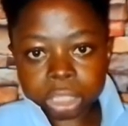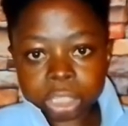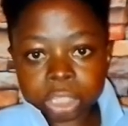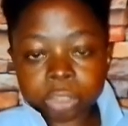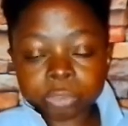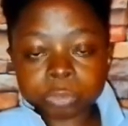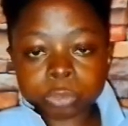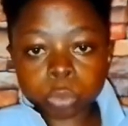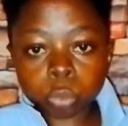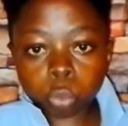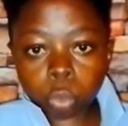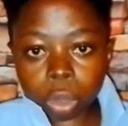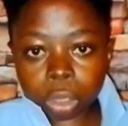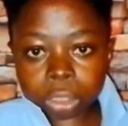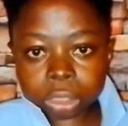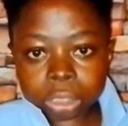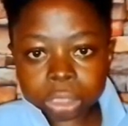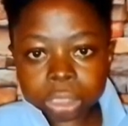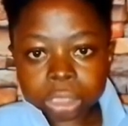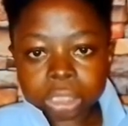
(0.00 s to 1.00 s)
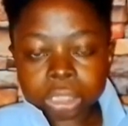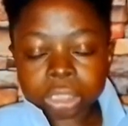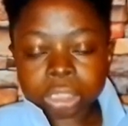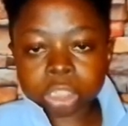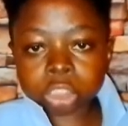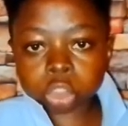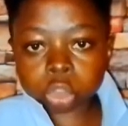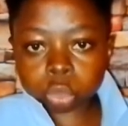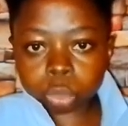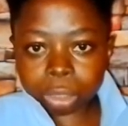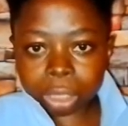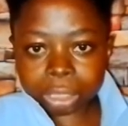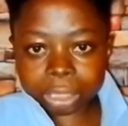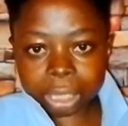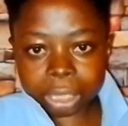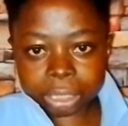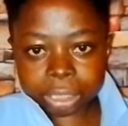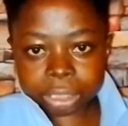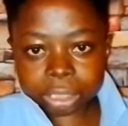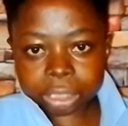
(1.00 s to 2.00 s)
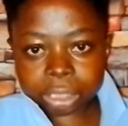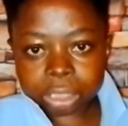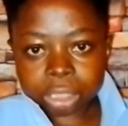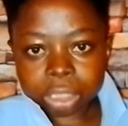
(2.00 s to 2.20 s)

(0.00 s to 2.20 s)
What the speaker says: If you want the sugar daddy